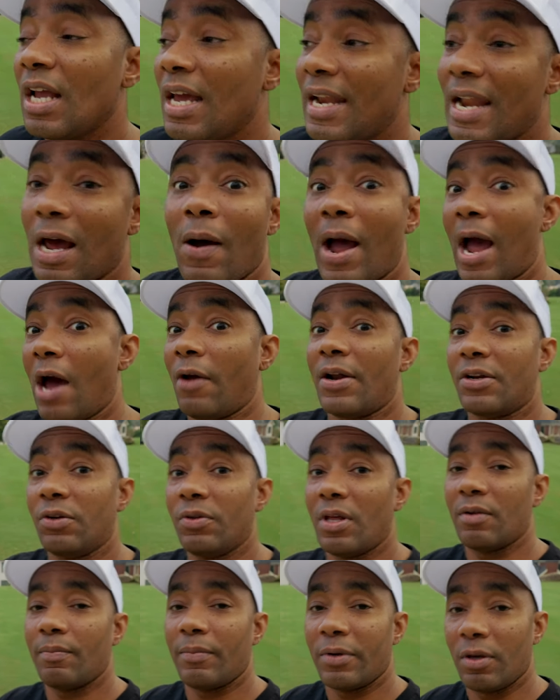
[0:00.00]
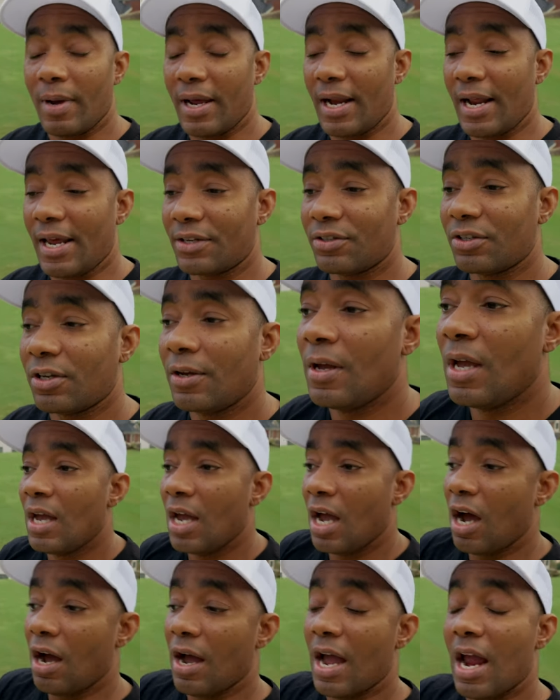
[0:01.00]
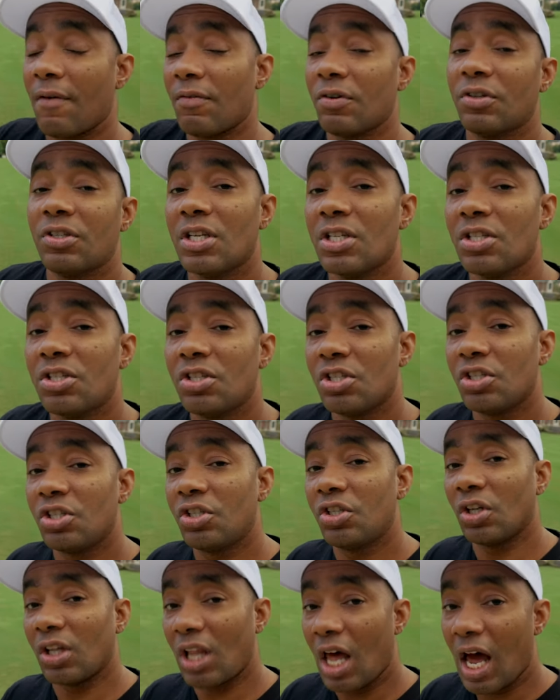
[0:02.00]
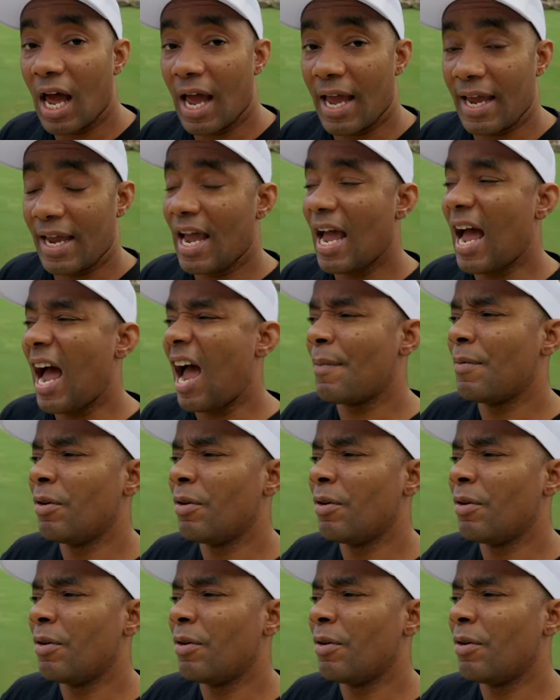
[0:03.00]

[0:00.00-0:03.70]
Now, how did I do that, you might ask? Uh, ever since July, I've